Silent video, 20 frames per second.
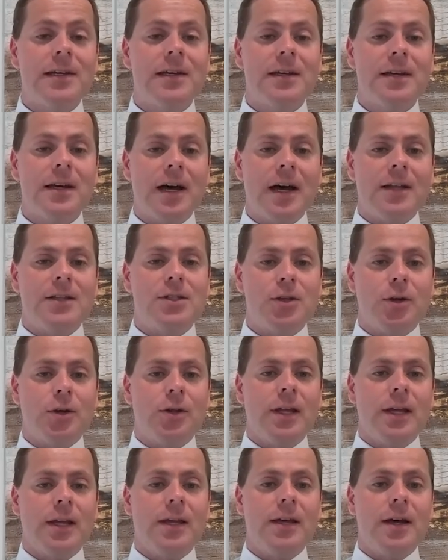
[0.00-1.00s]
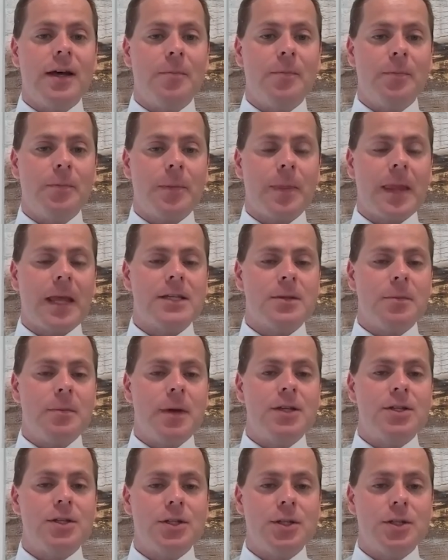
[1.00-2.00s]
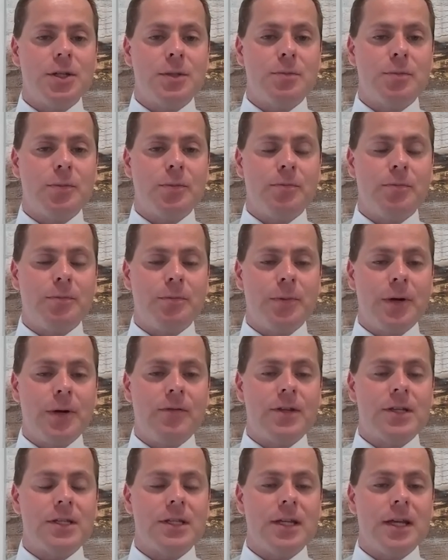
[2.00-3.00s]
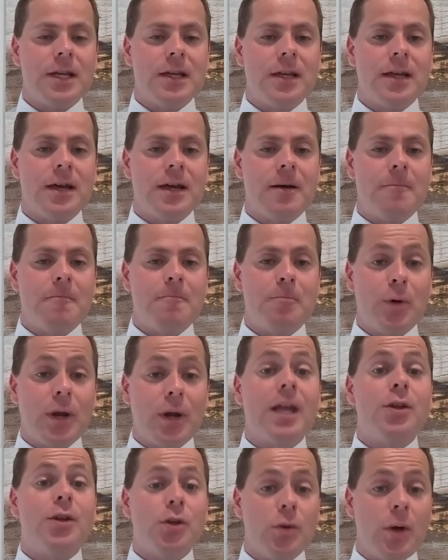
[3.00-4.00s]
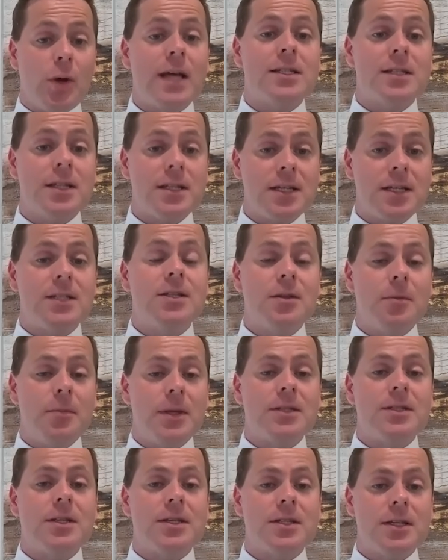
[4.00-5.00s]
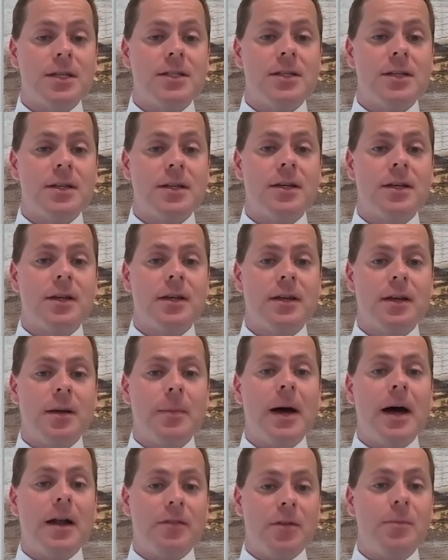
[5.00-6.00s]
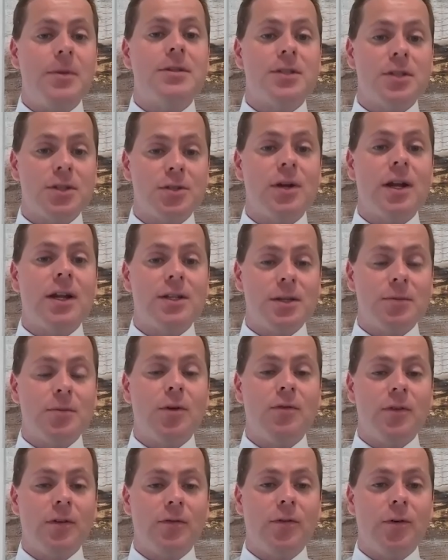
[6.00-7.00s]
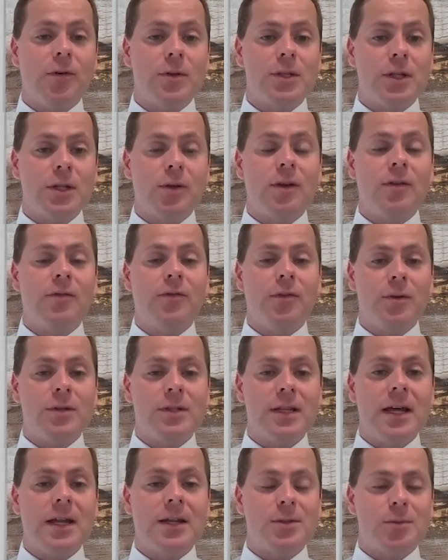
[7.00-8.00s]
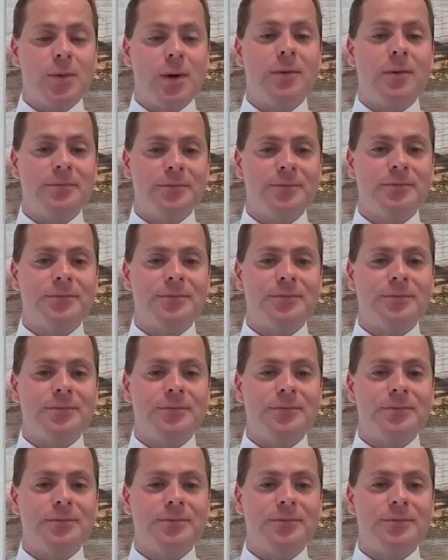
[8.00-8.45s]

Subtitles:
And certainly, as I mentioned just previously, bringing new assets into the business is a part of the business strategy moving forward. So looking forward to that as well.